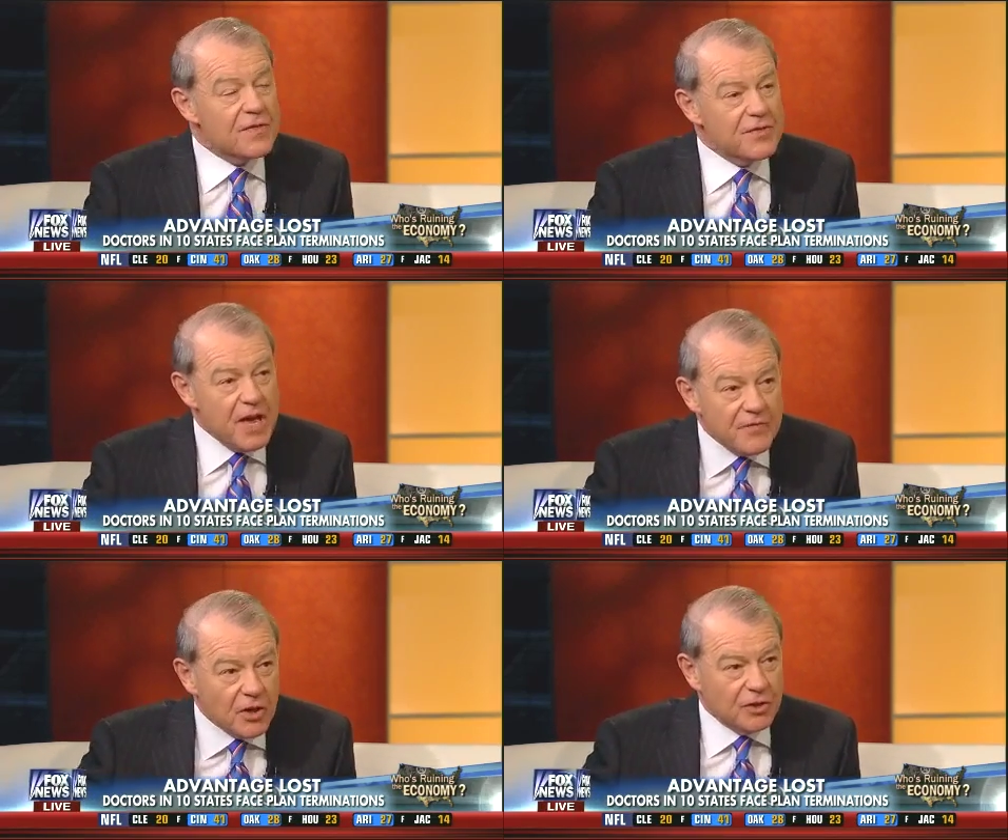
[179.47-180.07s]

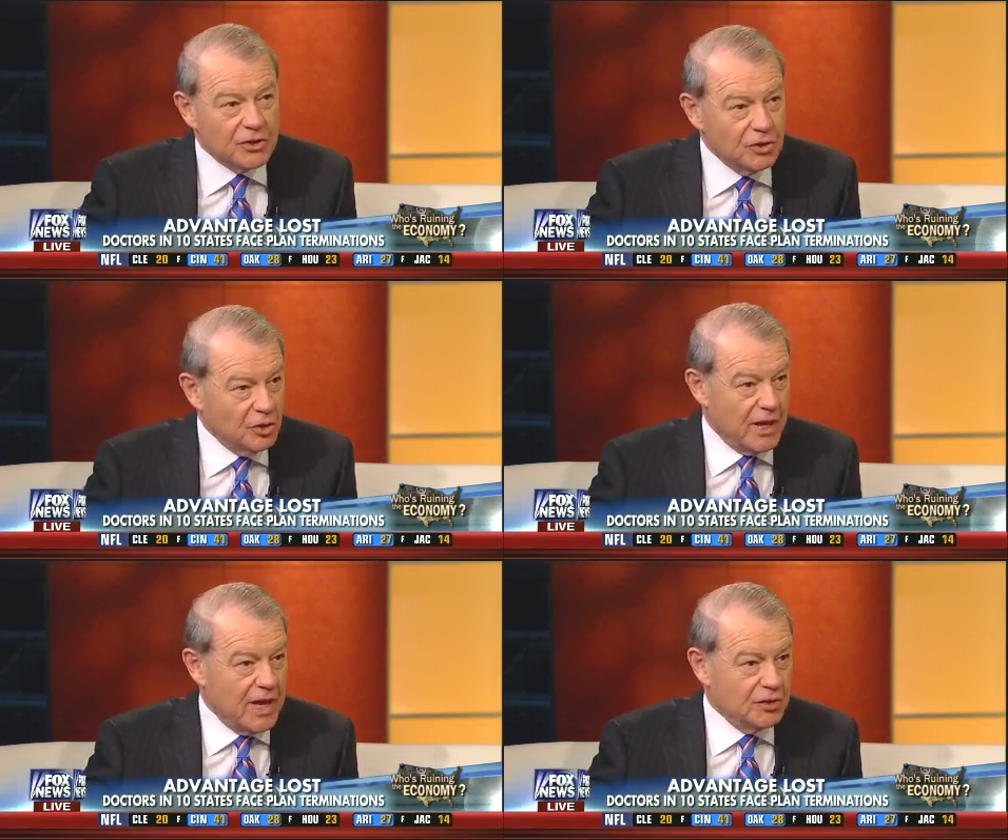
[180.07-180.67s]
They've got to
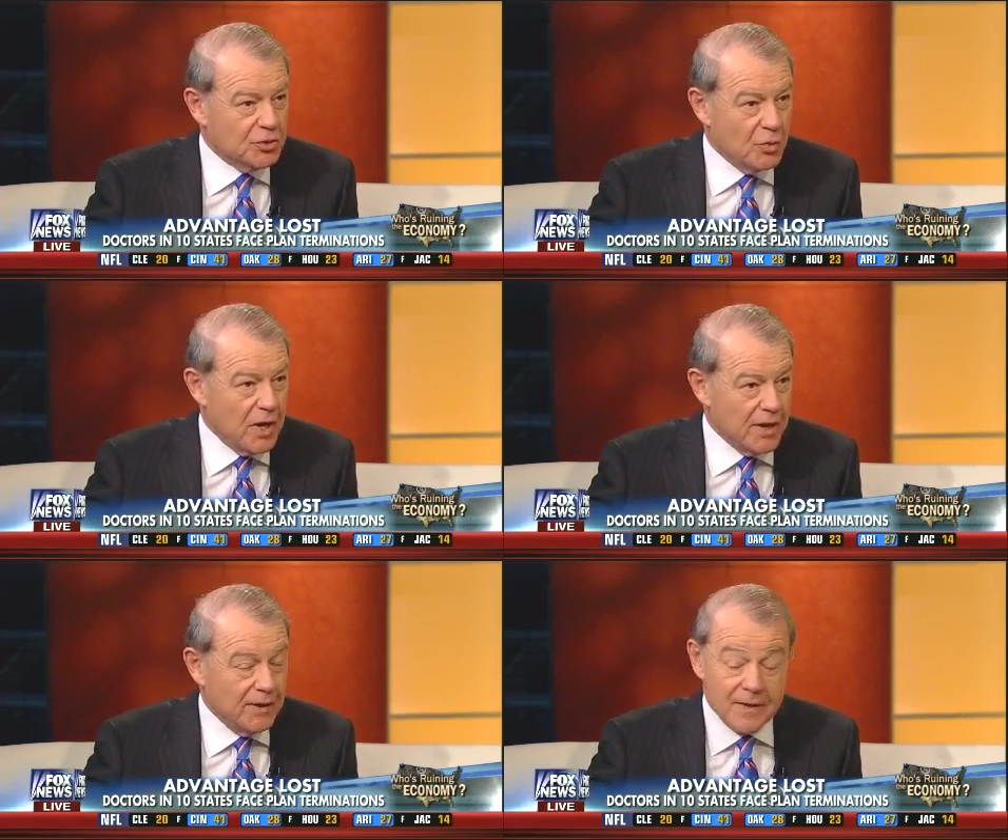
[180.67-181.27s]
look
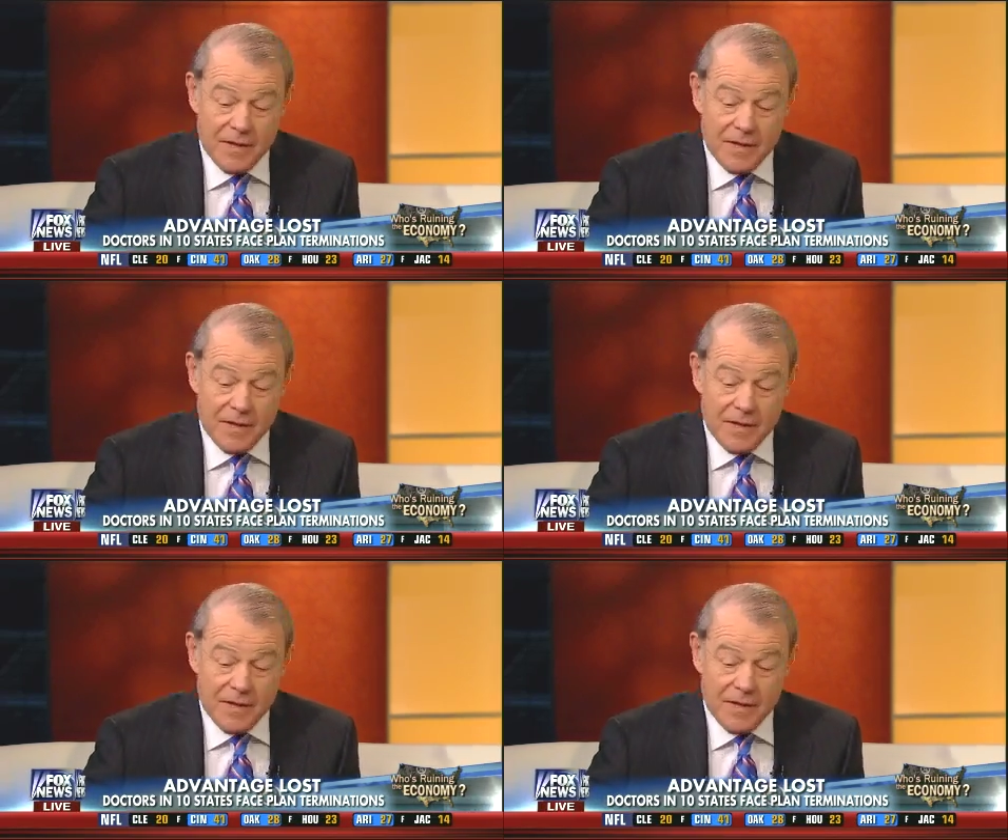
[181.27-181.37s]
elsewhere.